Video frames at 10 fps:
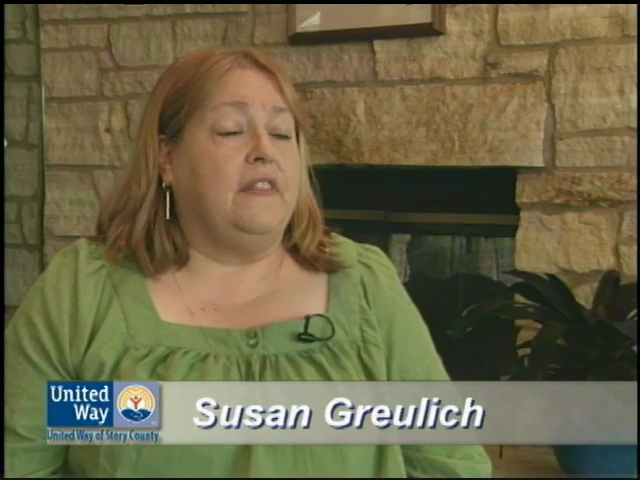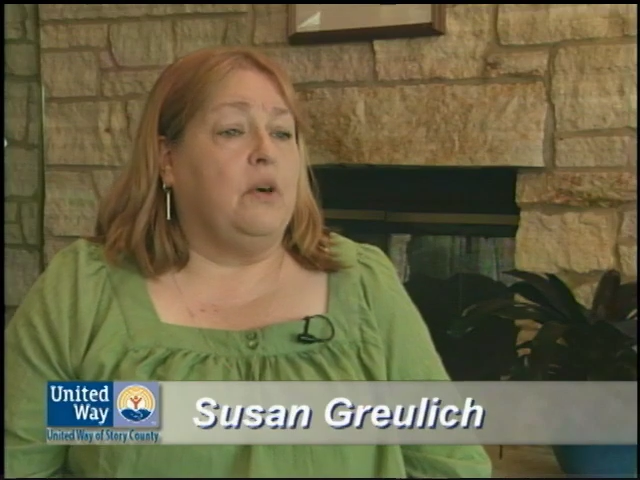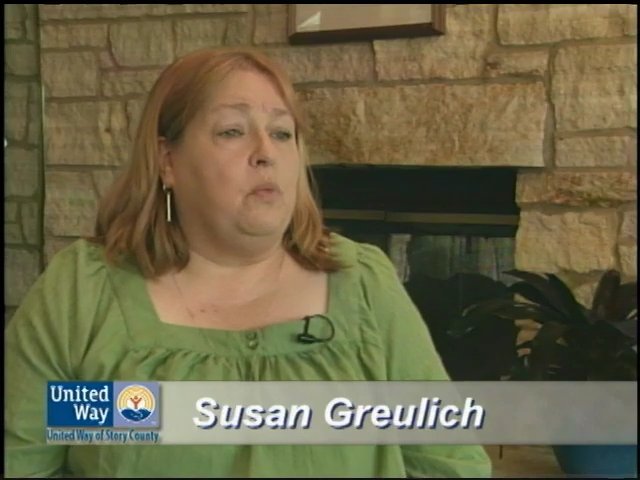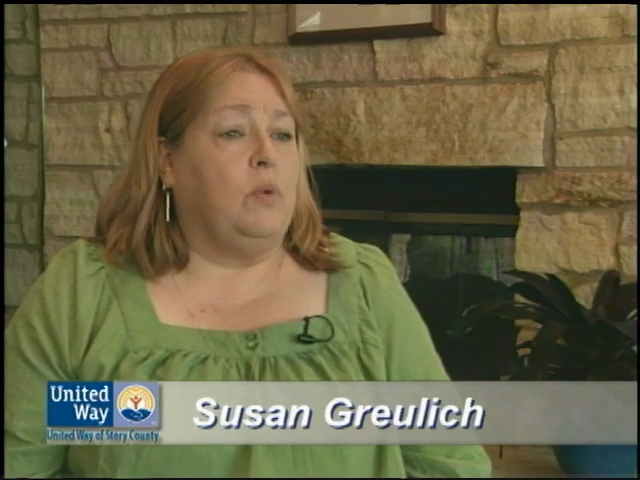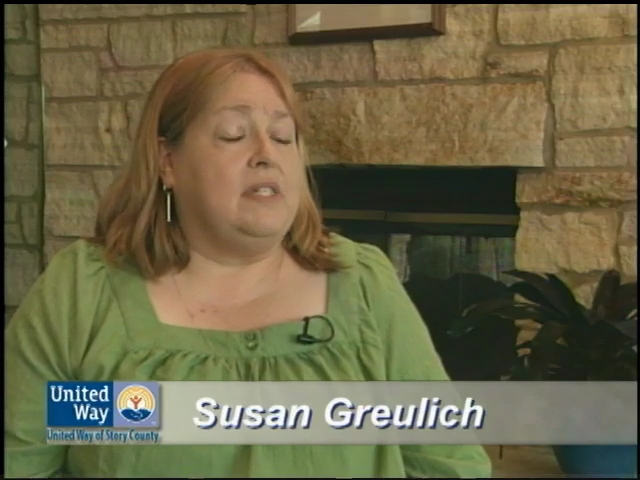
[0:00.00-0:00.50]

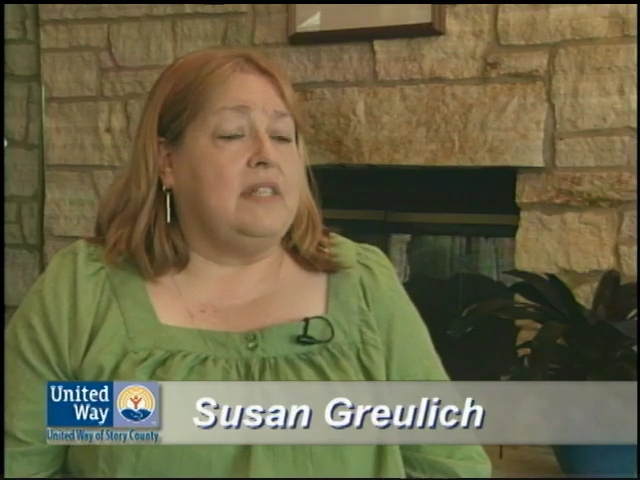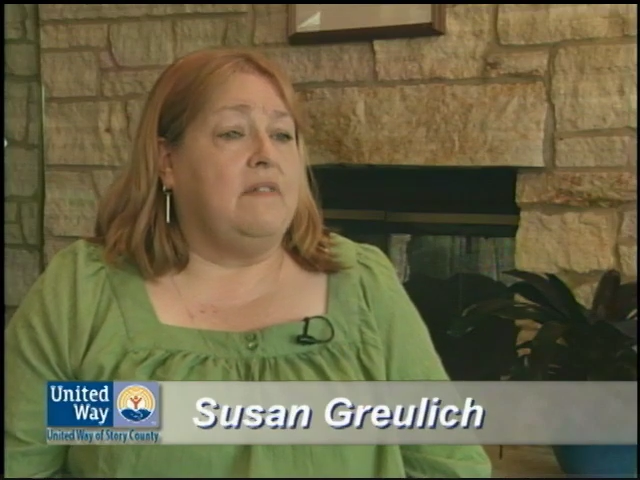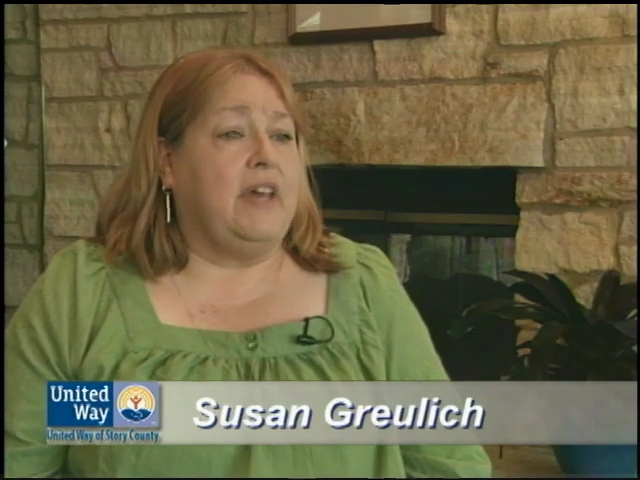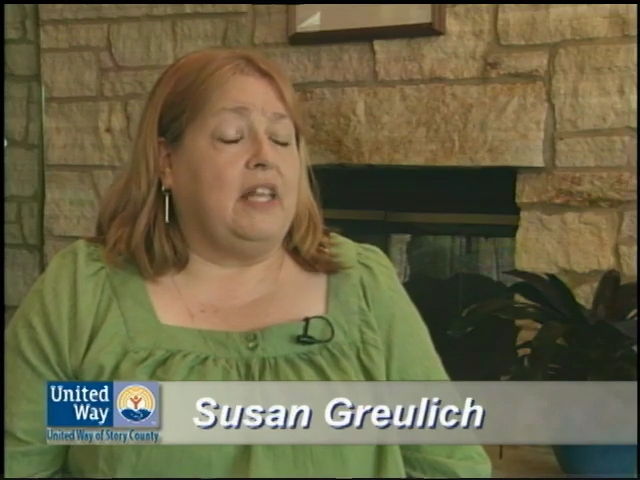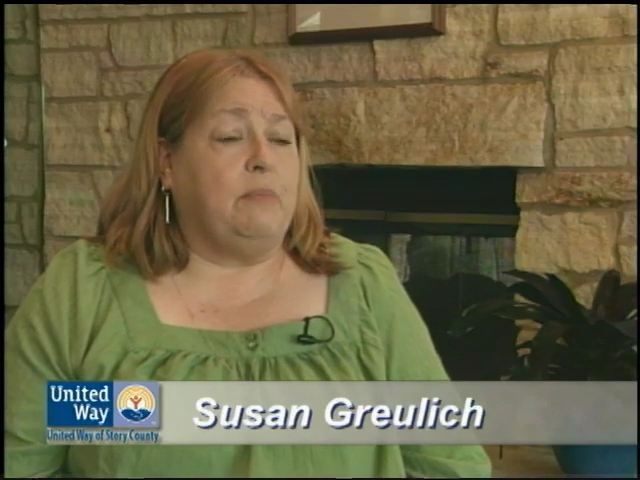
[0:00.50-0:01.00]
that was
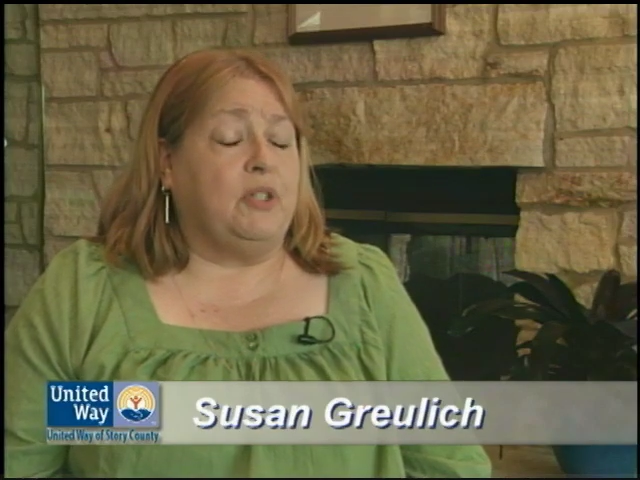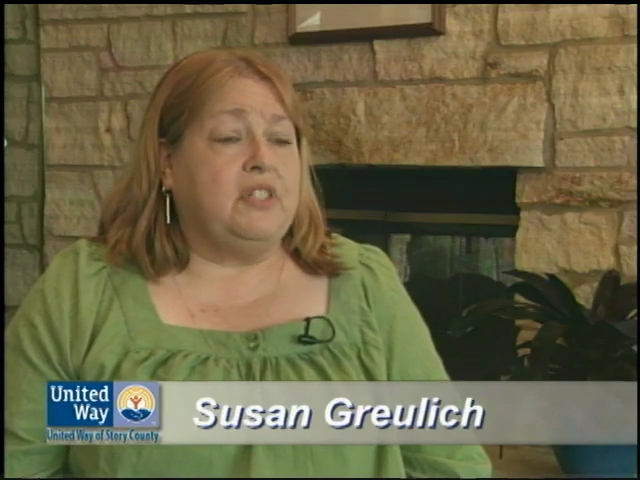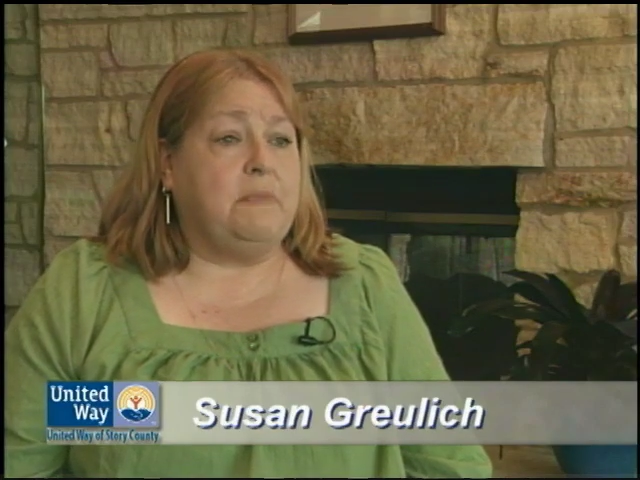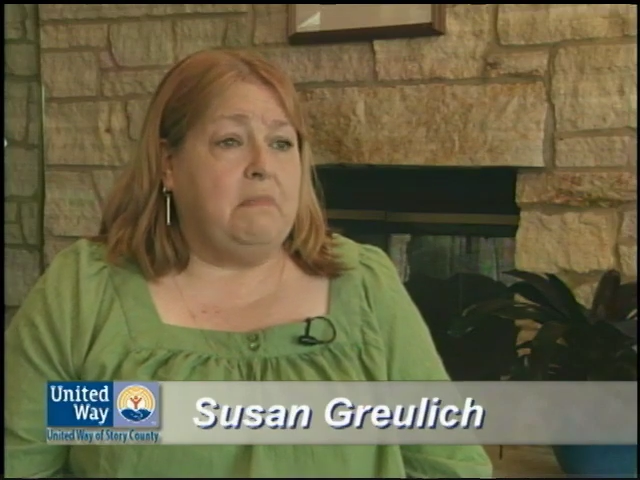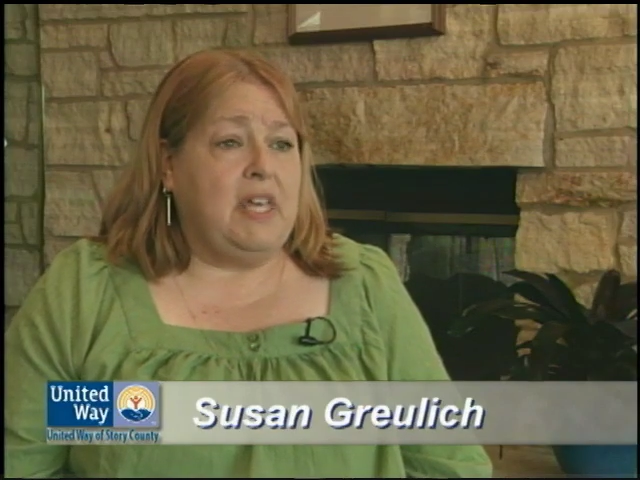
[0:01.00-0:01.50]
available
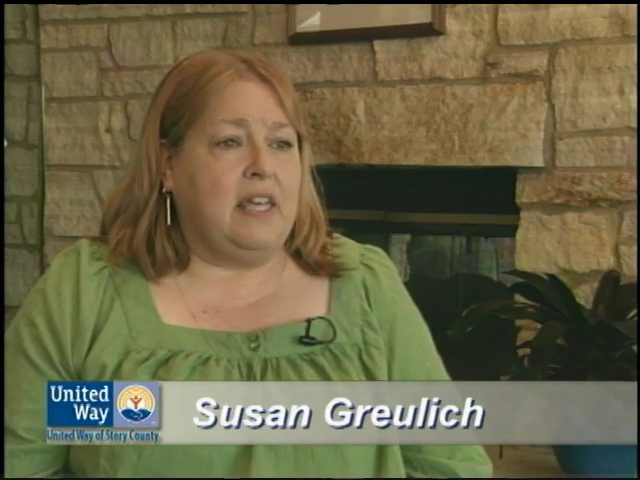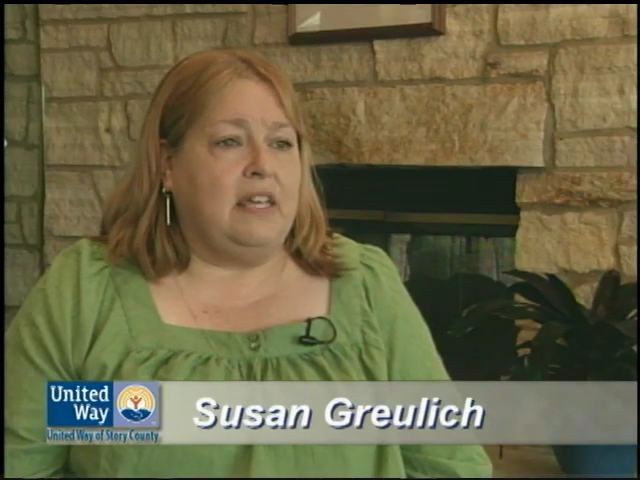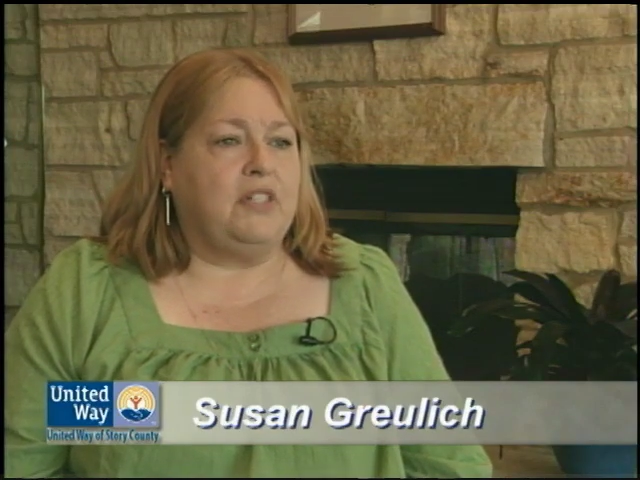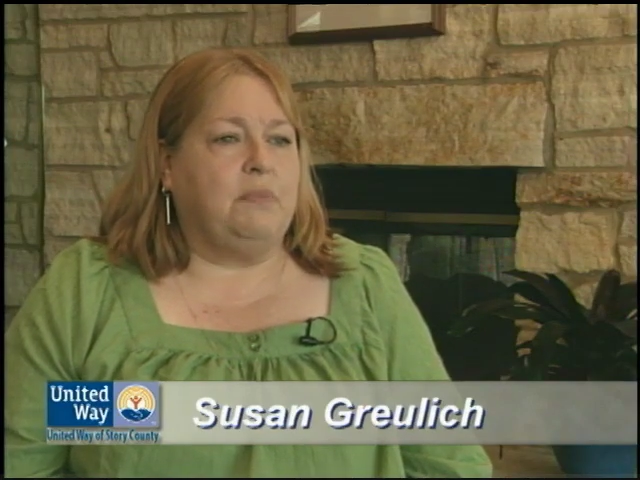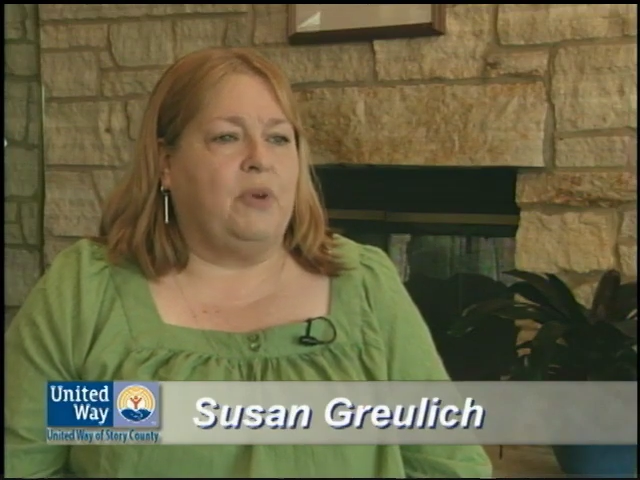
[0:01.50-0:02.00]
to
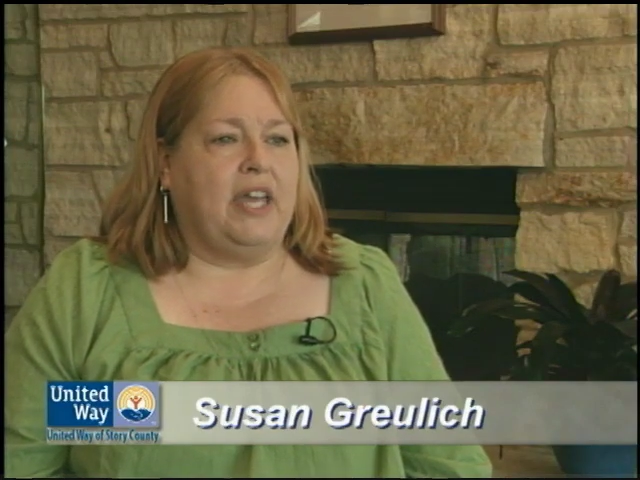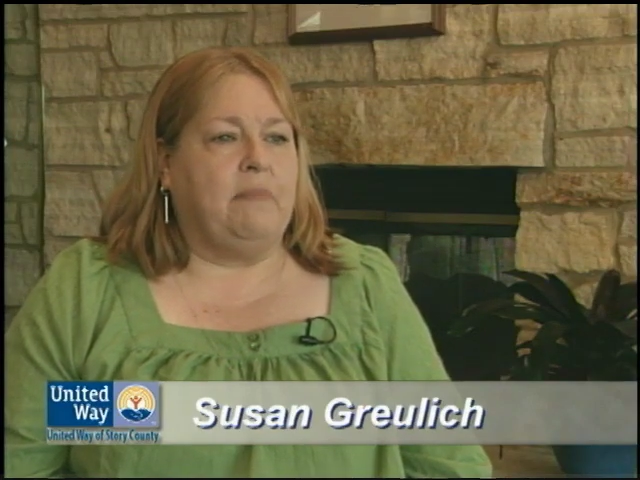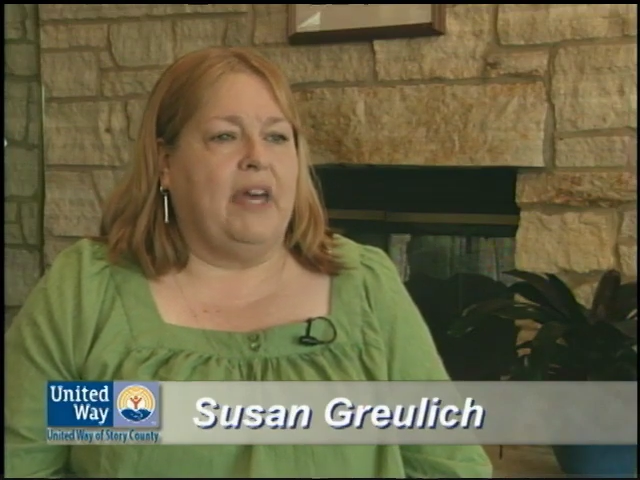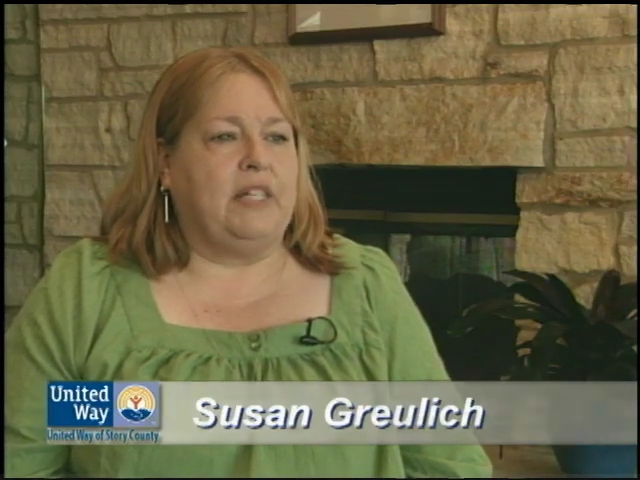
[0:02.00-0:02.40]
me to break my